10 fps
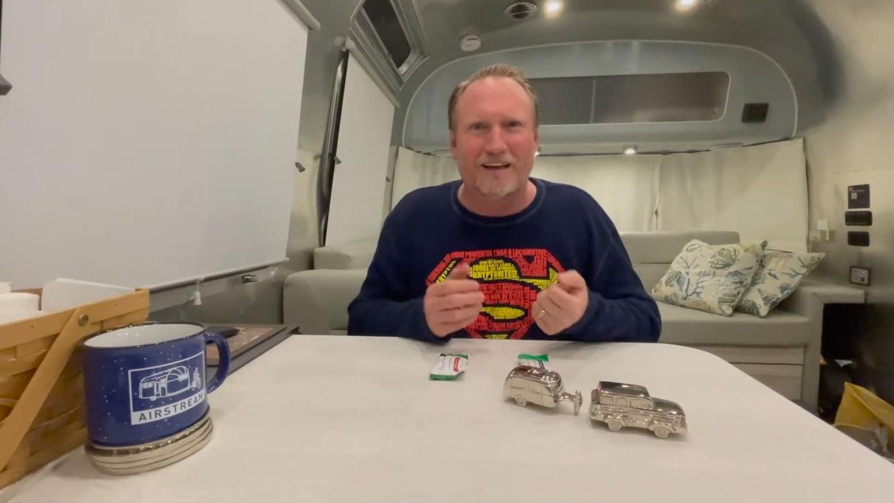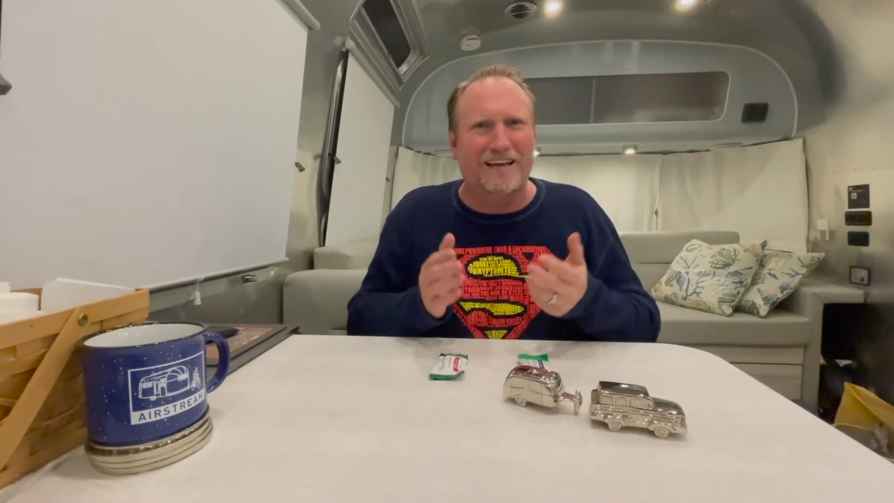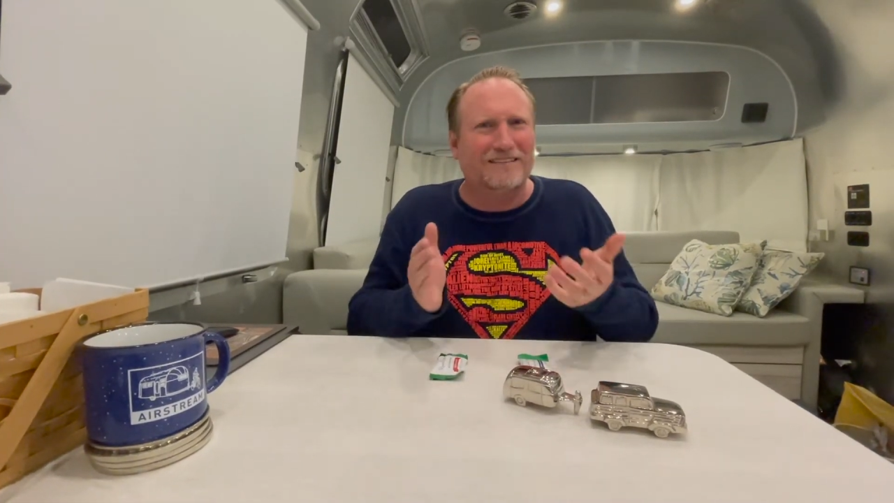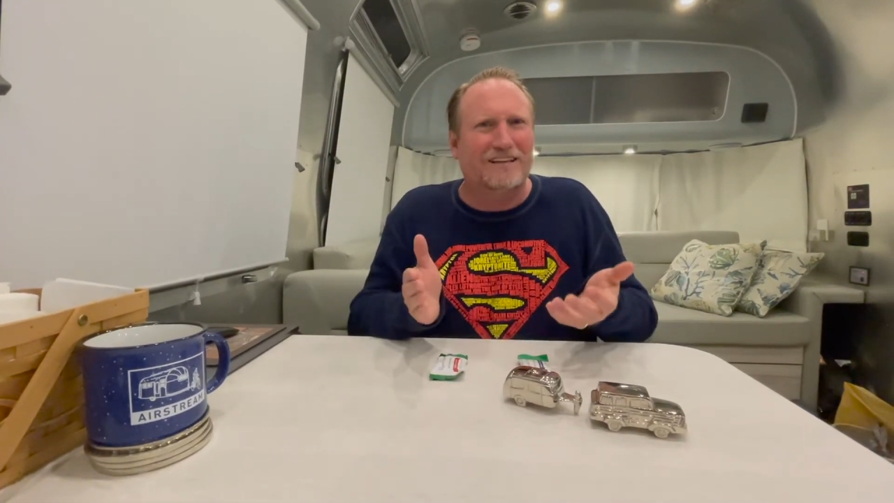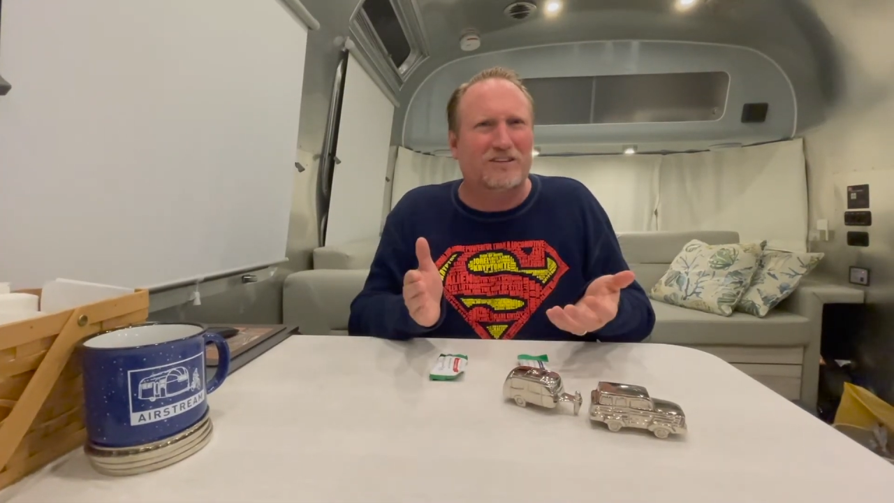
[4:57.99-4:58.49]

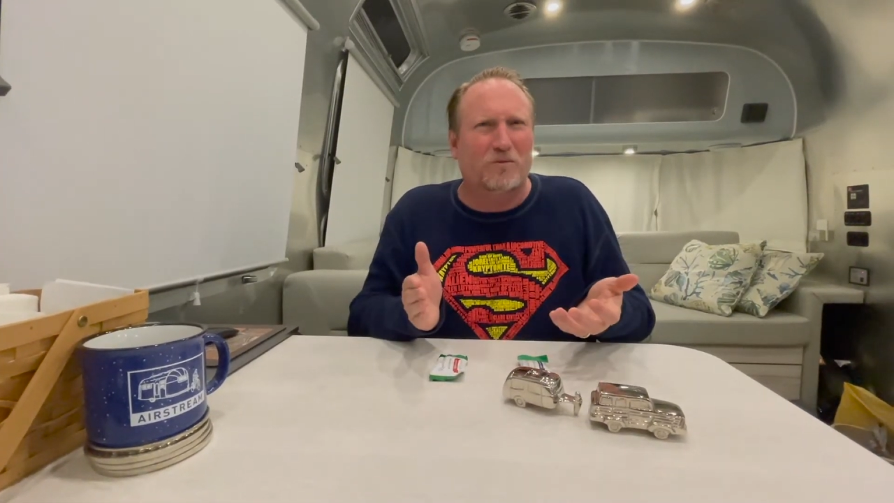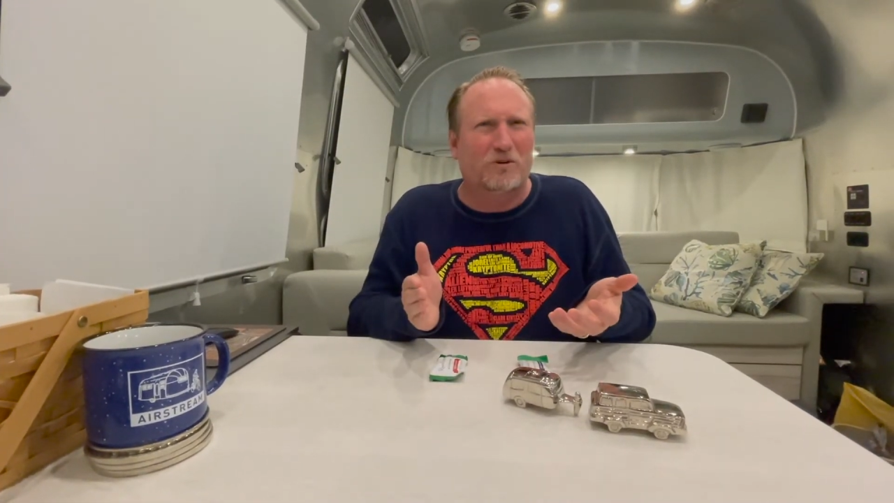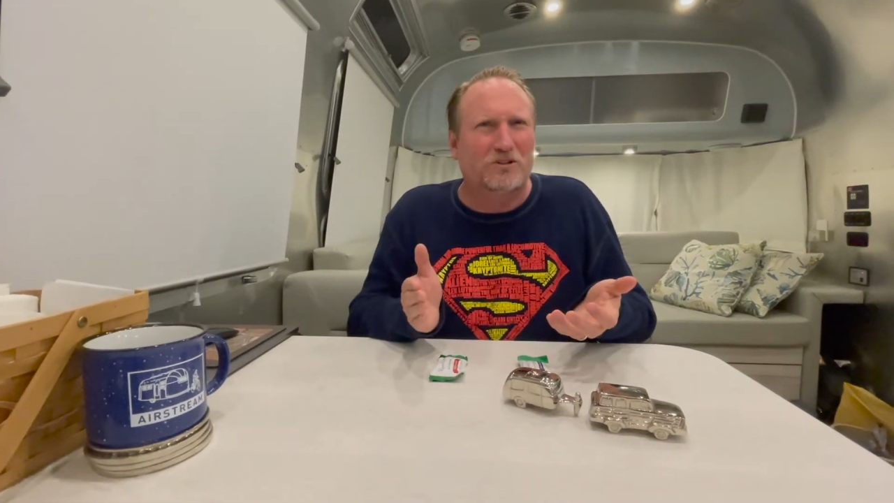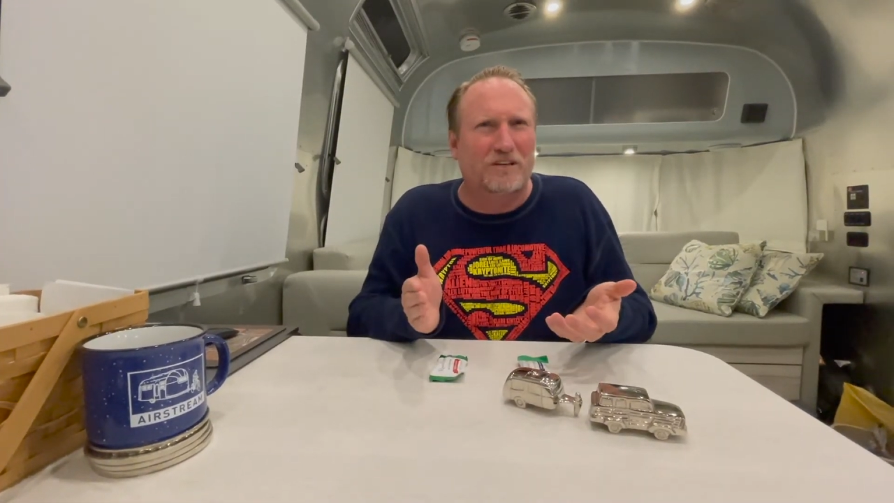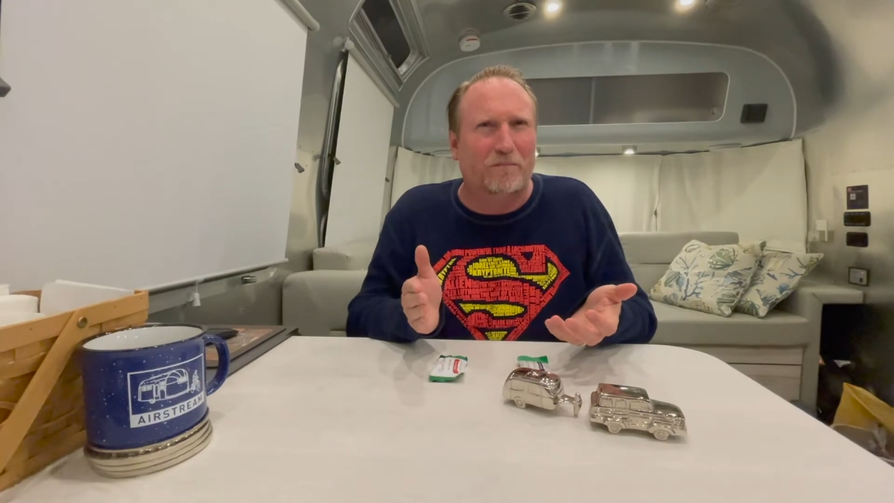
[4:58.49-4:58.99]
Isn't that so more
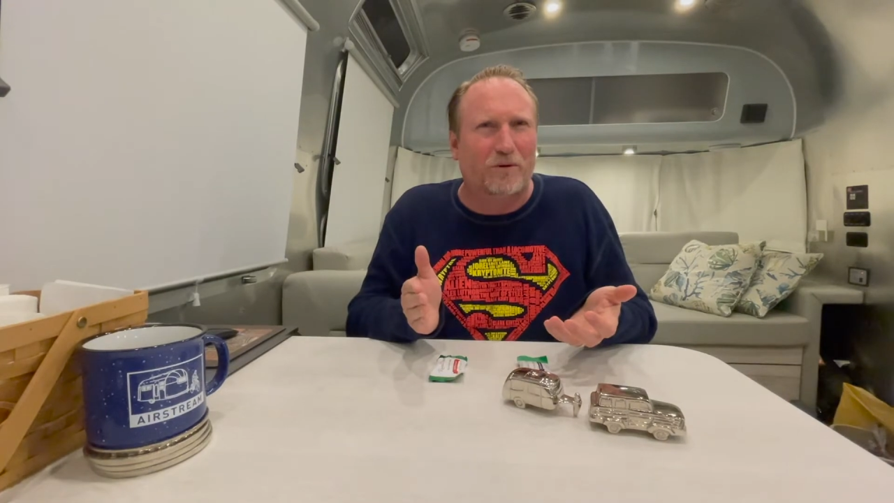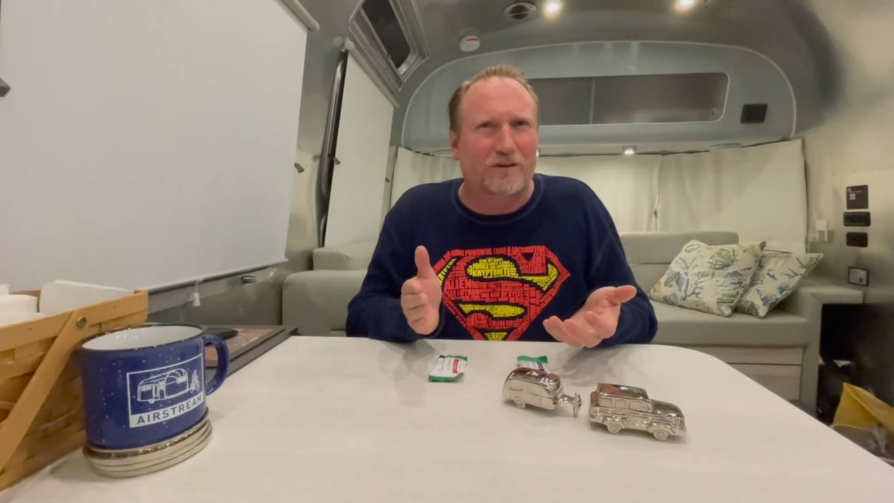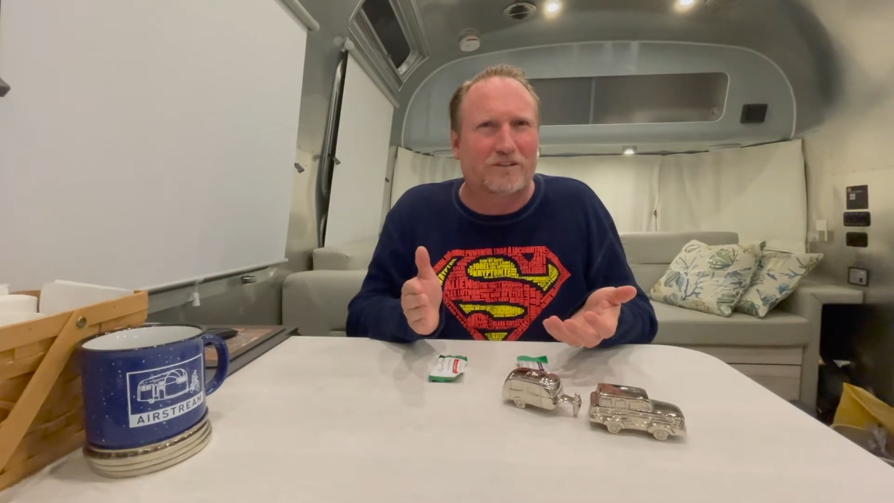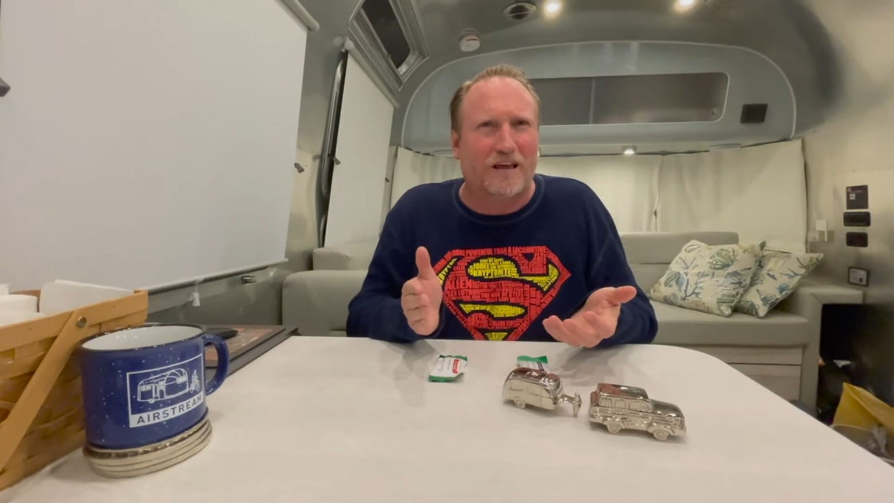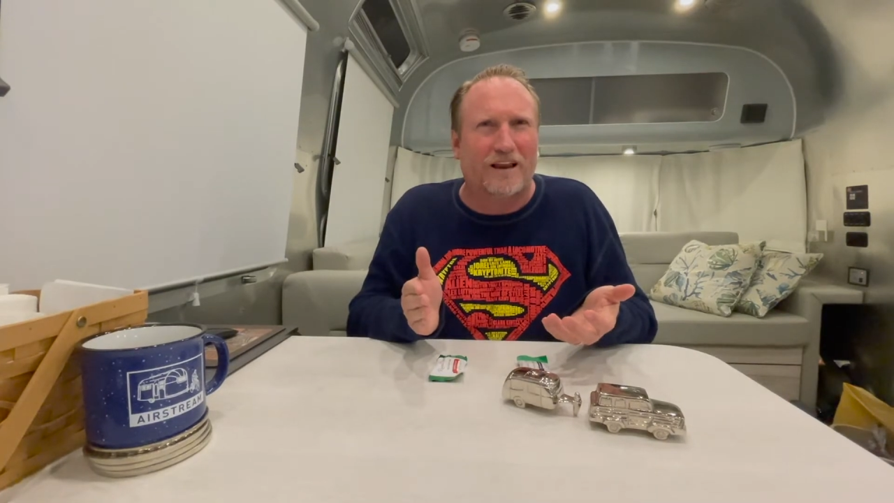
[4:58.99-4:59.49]
simple than saying